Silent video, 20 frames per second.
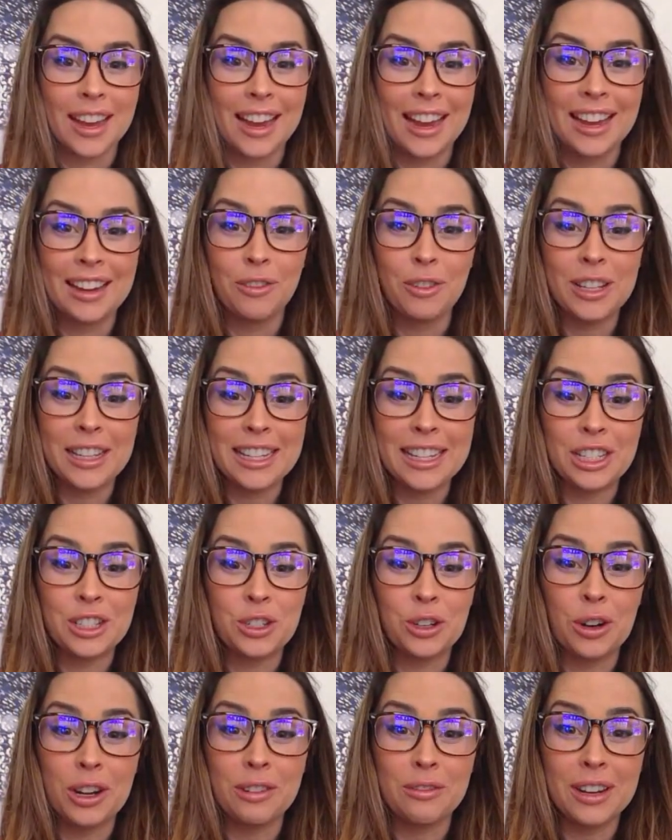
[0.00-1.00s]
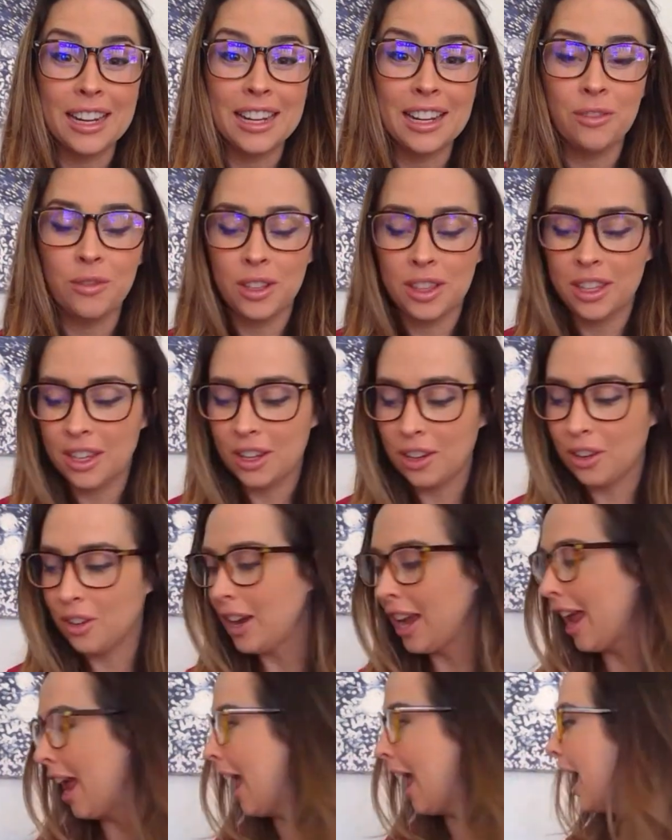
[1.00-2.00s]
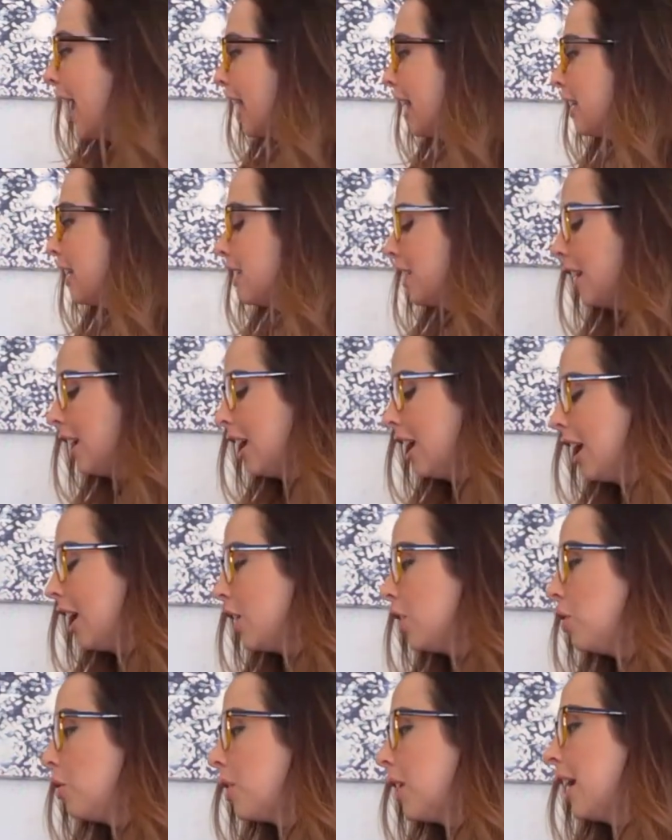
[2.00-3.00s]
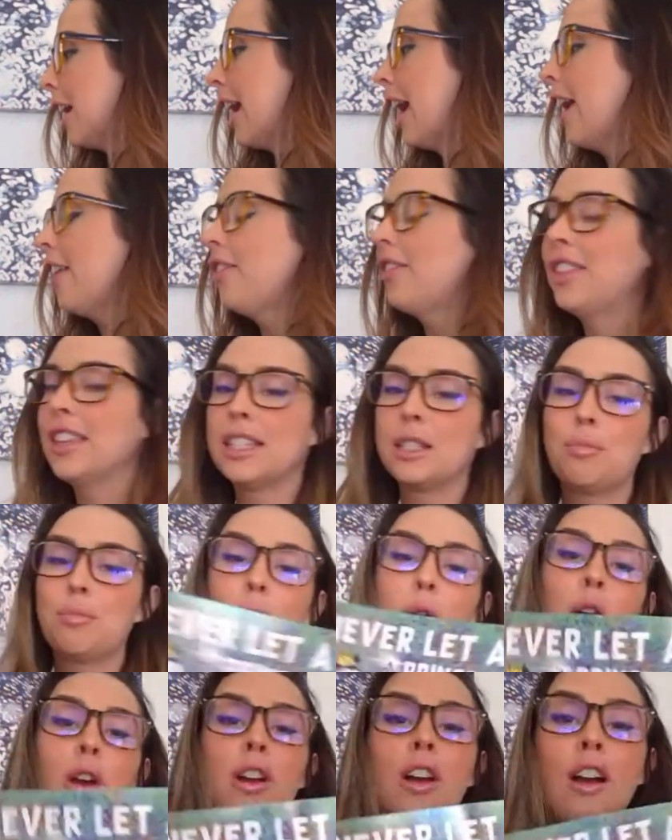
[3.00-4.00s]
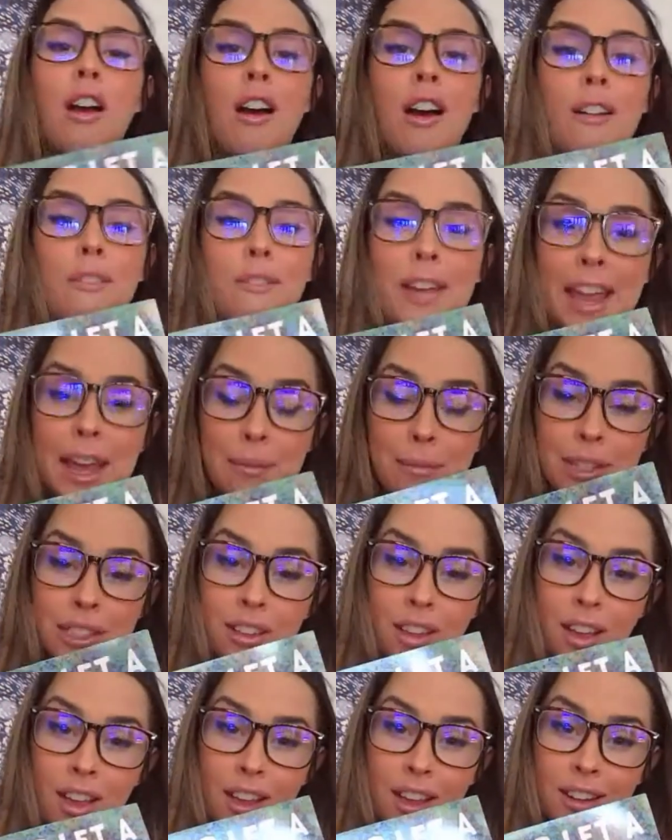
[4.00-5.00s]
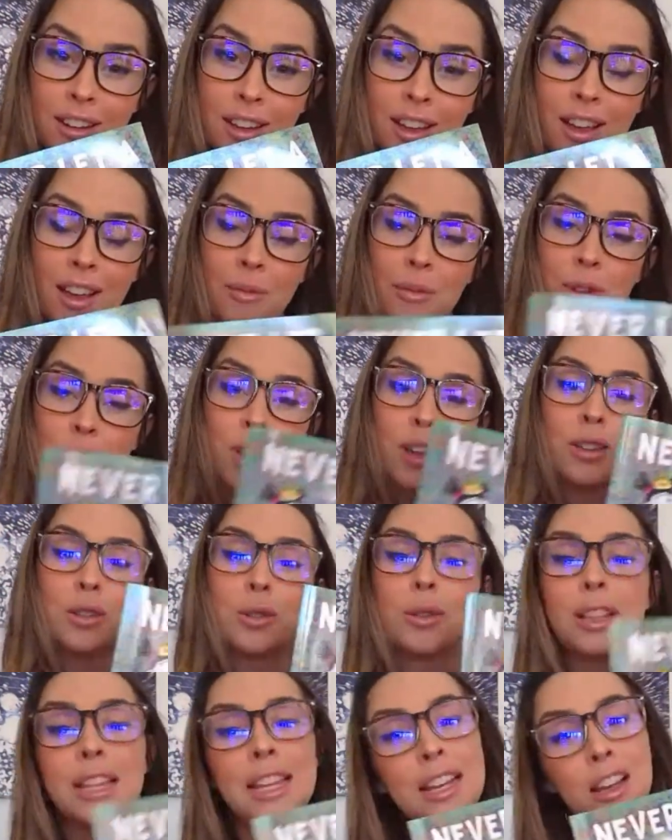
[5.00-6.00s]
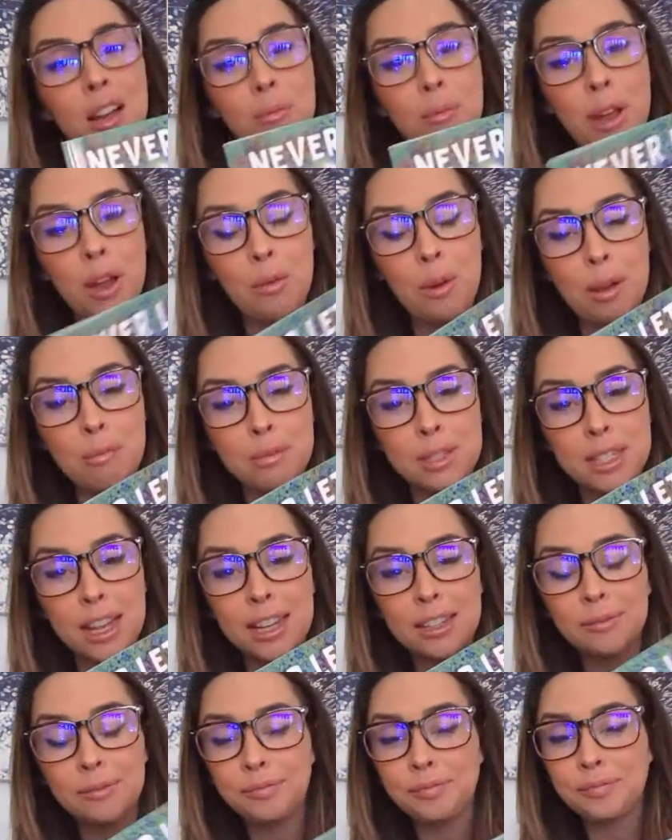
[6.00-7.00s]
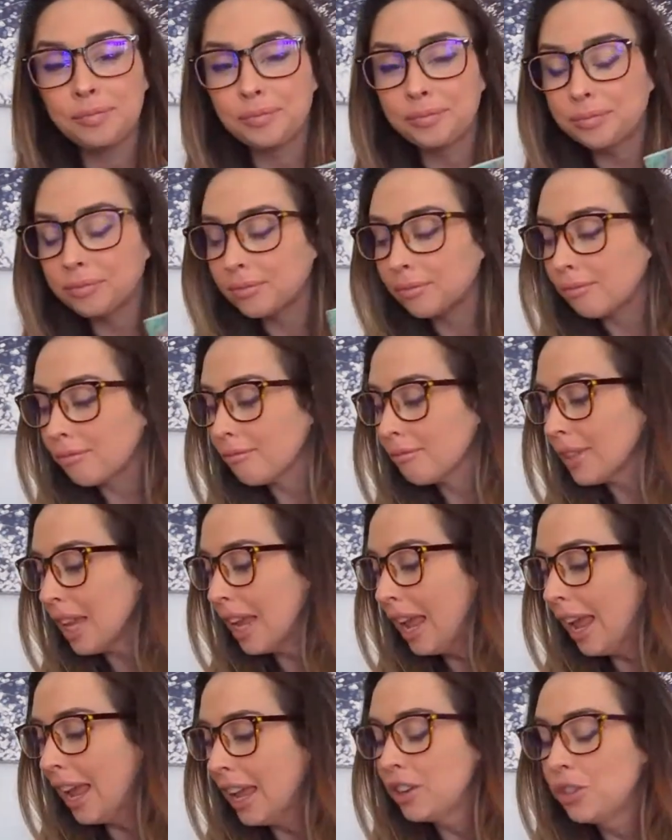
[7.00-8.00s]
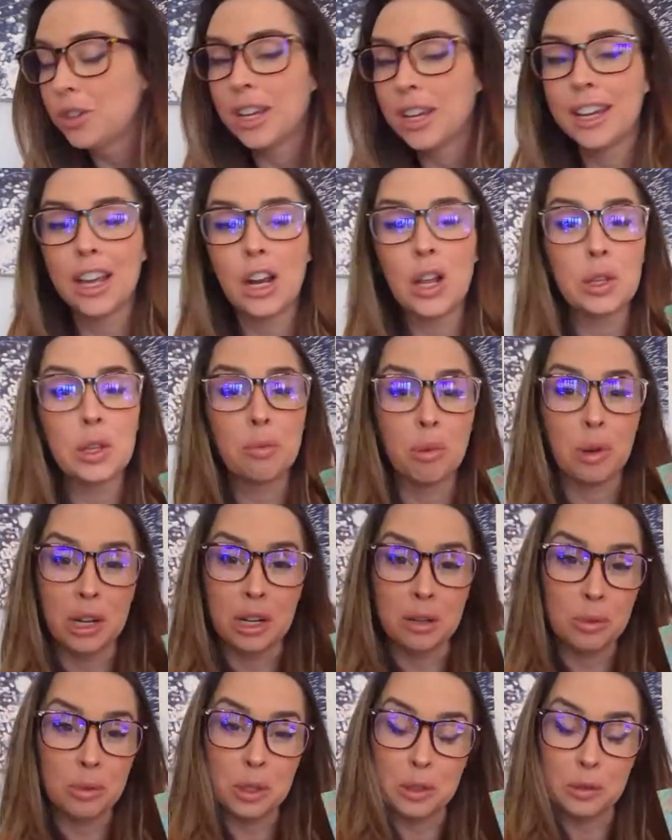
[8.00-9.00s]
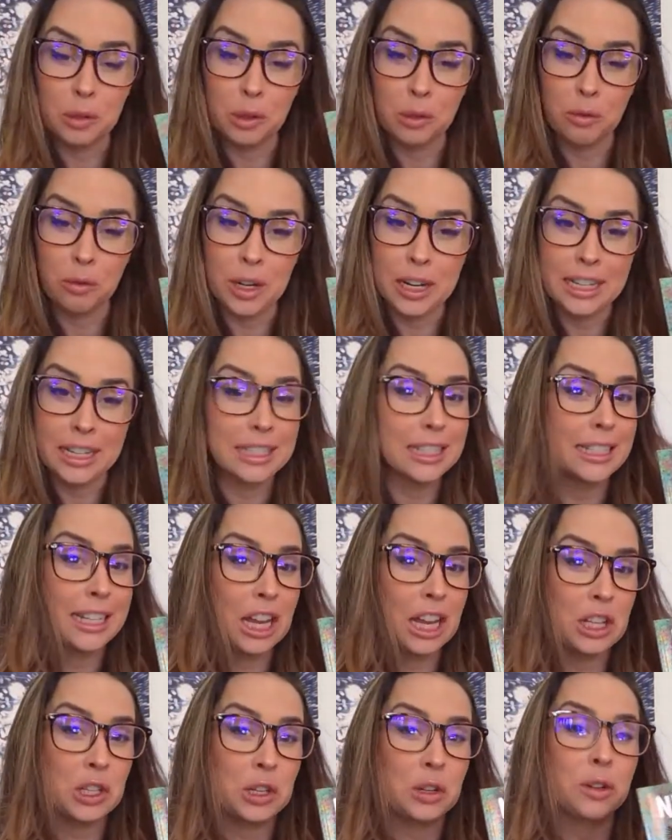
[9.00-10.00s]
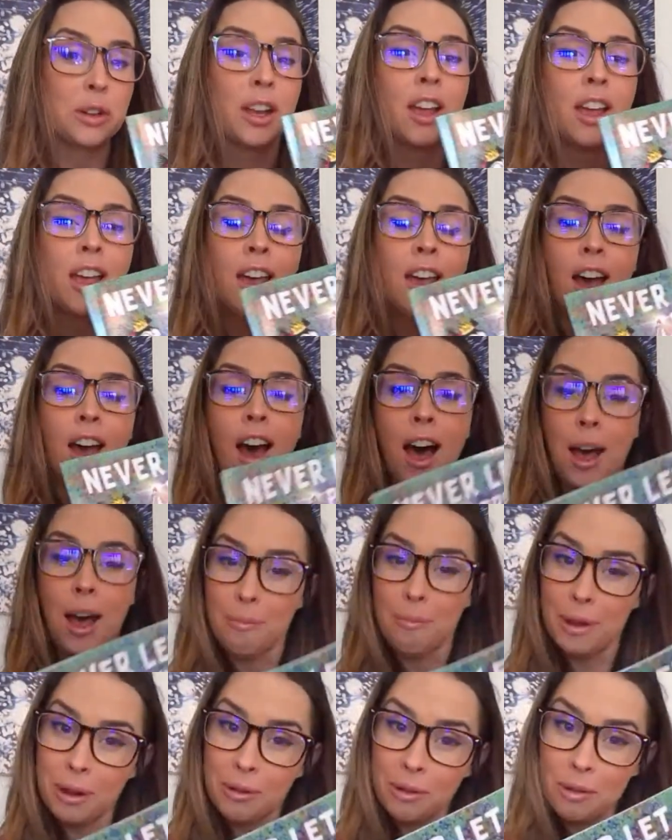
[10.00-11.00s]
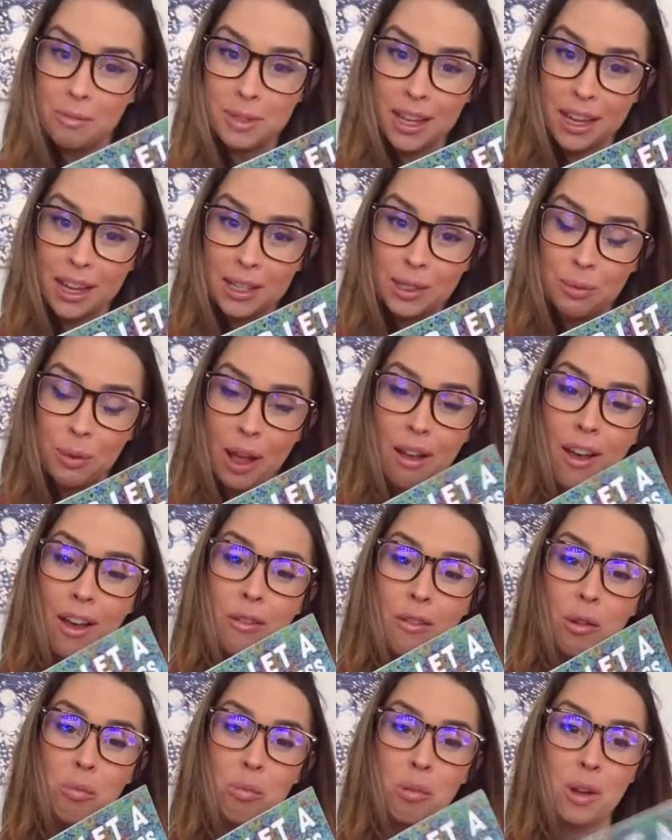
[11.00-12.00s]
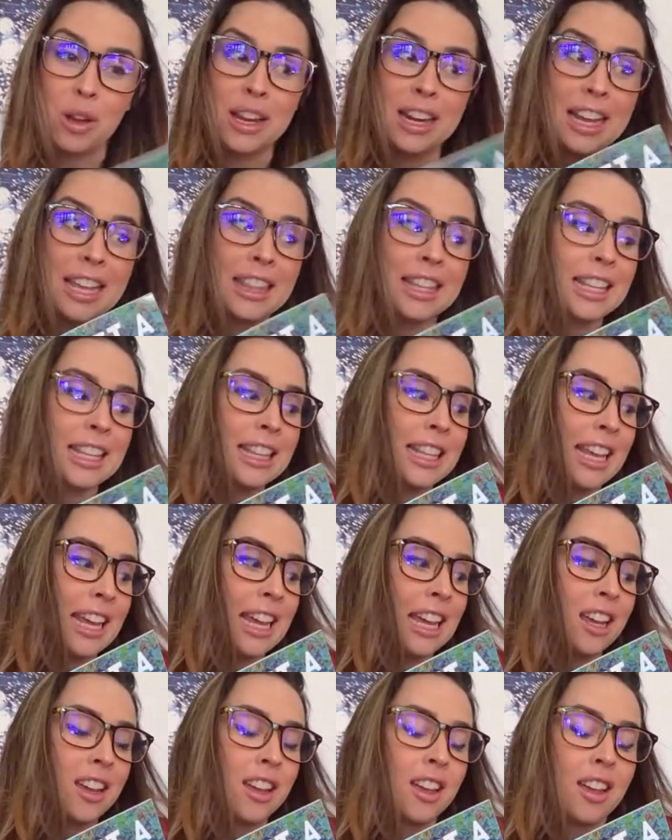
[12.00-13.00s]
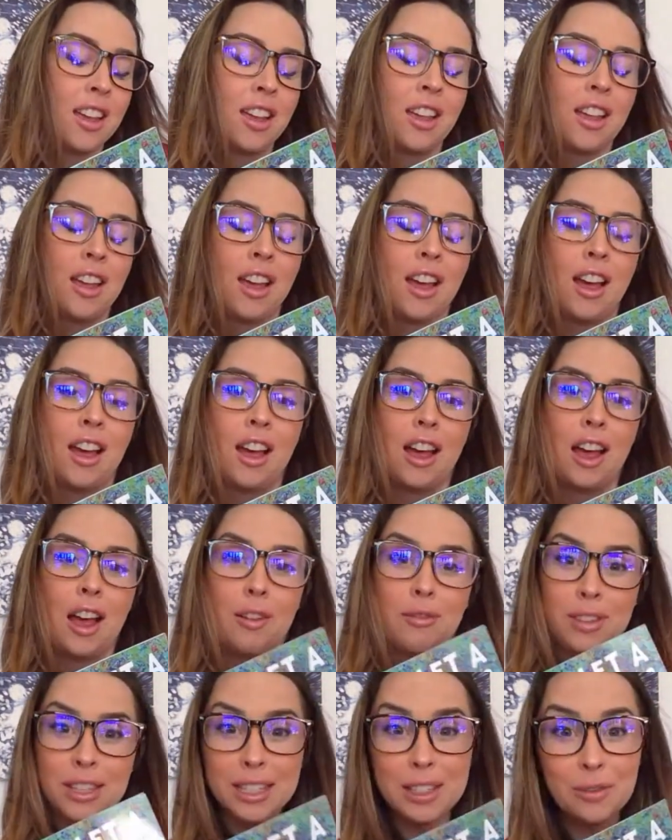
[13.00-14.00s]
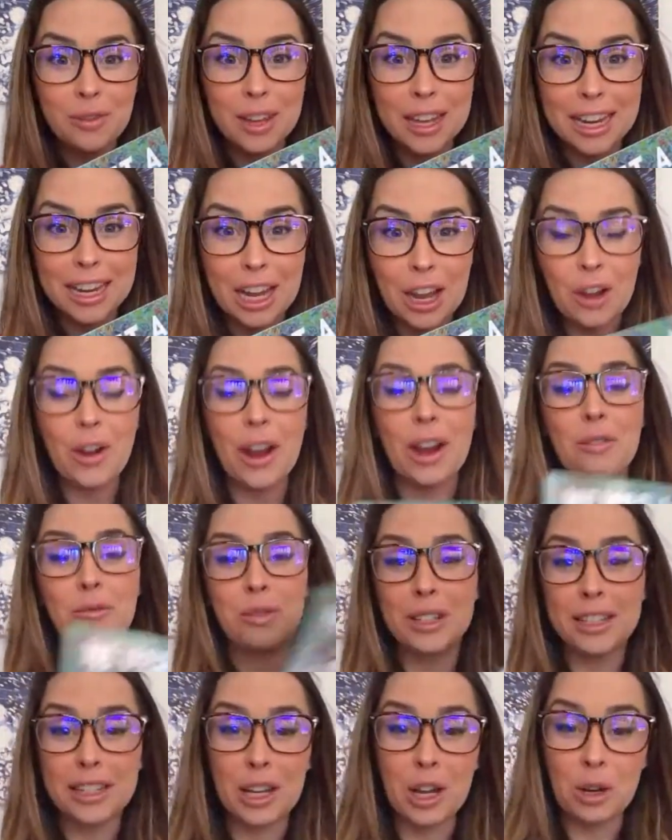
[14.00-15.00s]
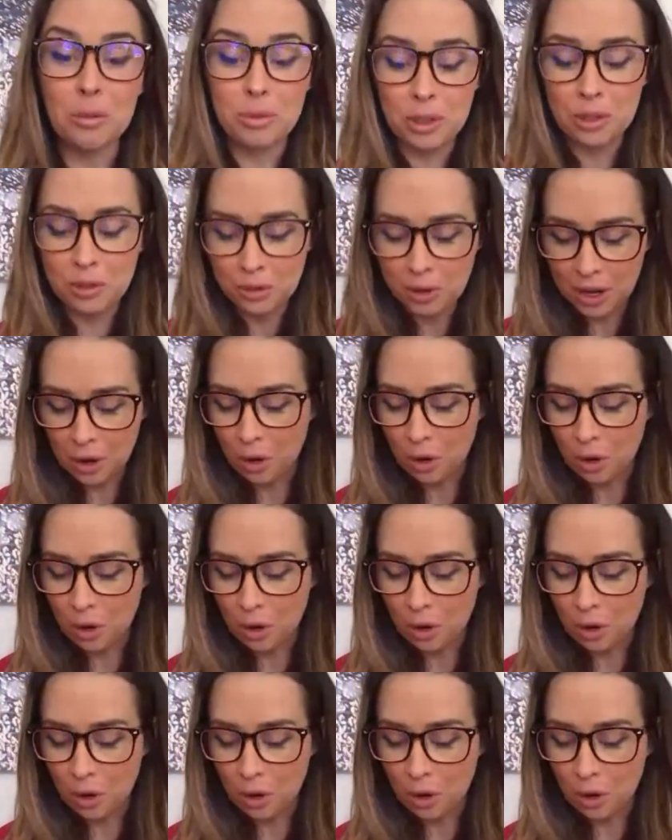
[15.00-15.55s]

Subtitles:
I really enjoyed reading with you, and you can get this book off Amazon. There's also a link on my website, and you can get all the printables for free as a download on my website as well. I will put in the link of this video. I really hope you enjoyed.